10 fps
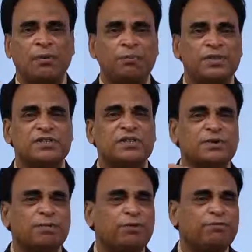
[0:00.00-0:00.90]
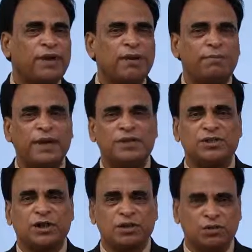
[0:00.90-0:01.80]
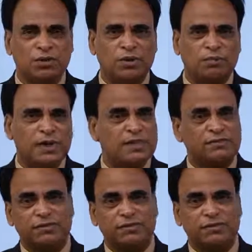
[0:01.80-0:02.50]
a business profile page on Google Plus.